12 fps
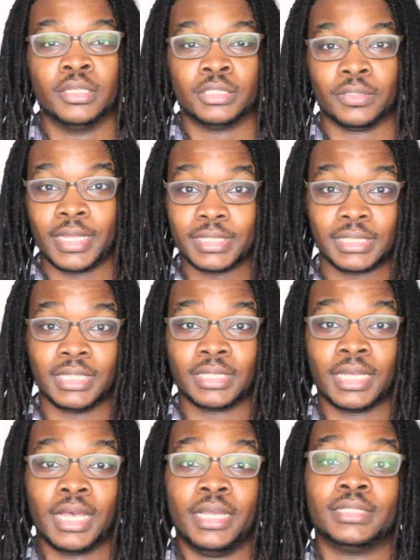So that's
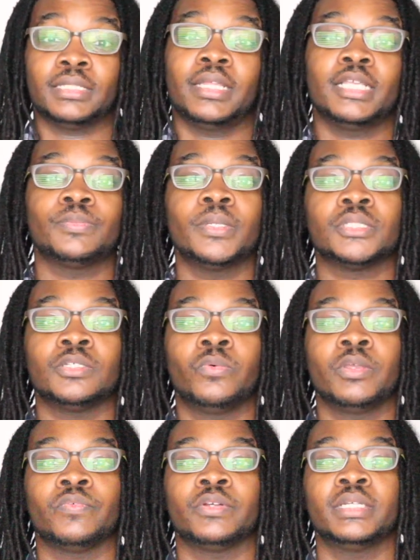it, guys. That's what
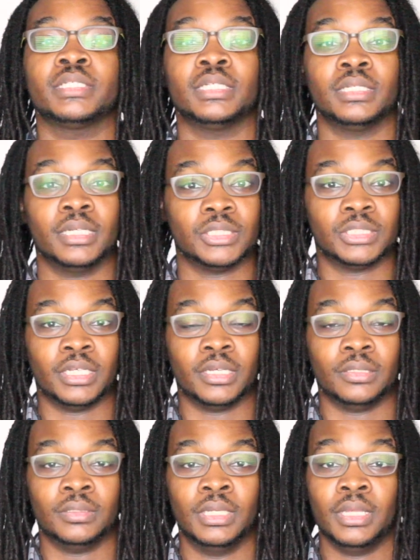SeoulWeaver is in a
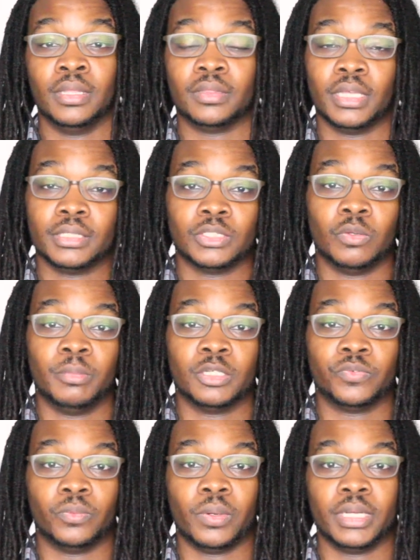nutshell. Thanks so
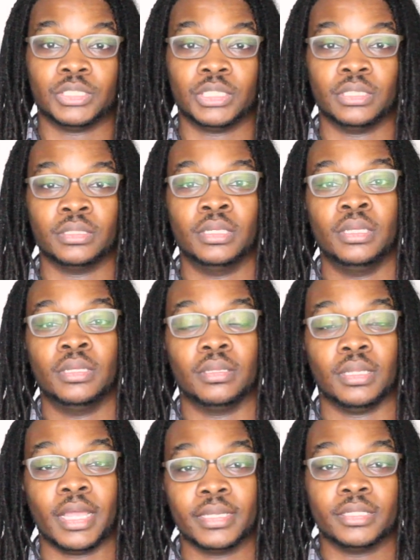much for watching.
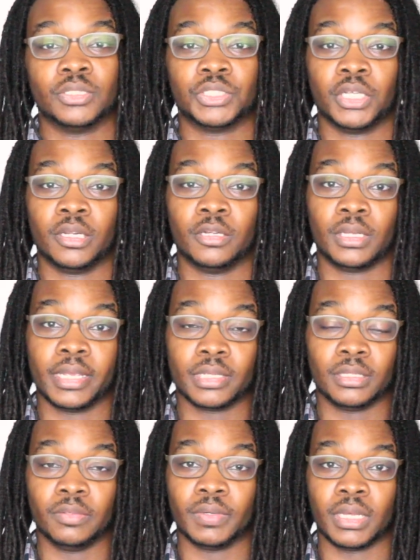Like and share,
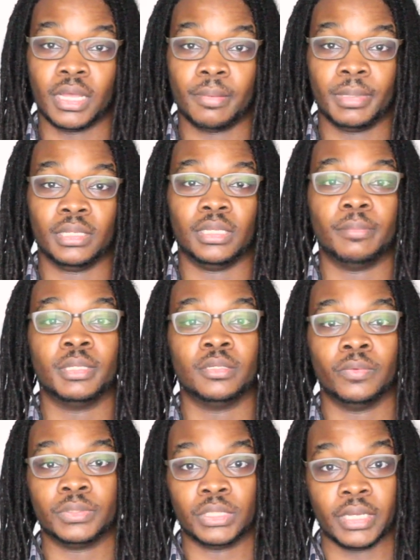like and leave a comment. Let me
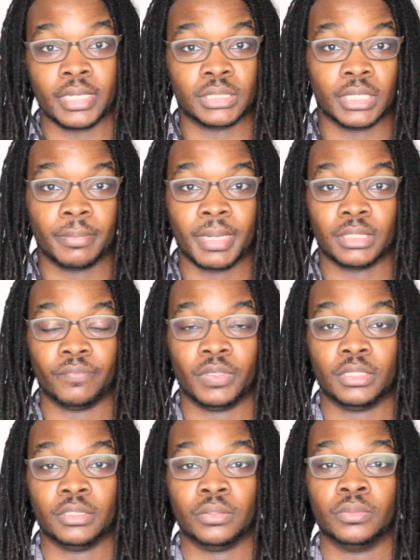know what you guys think about the
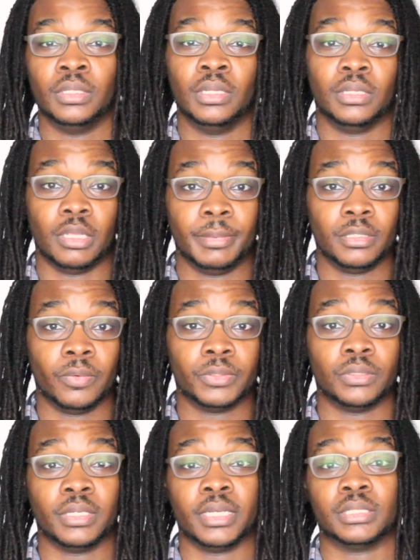video. Let me know
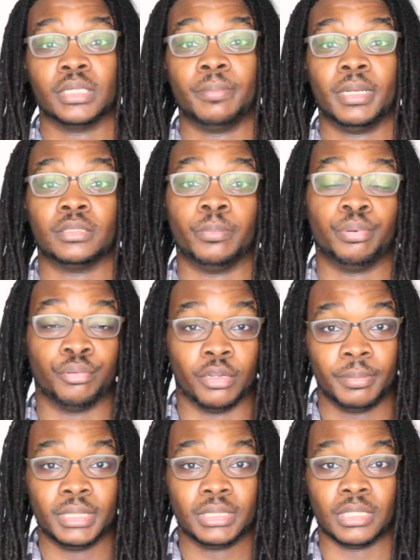what you guys think about the
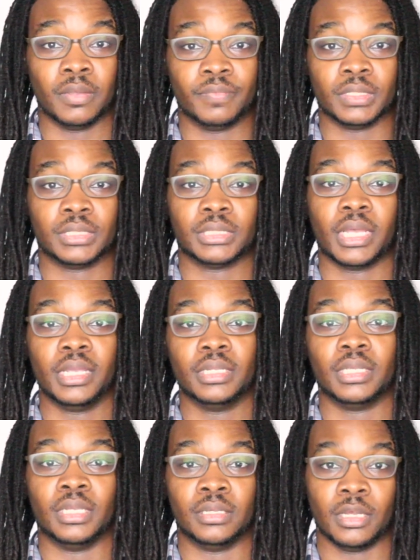premise of the
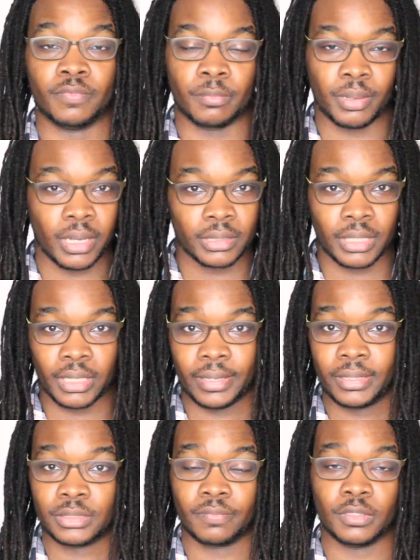site and of the
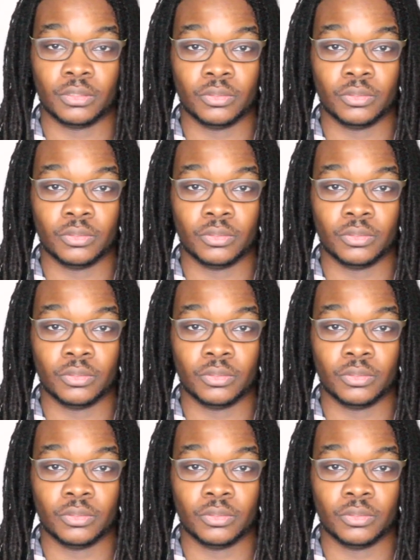podcast, of the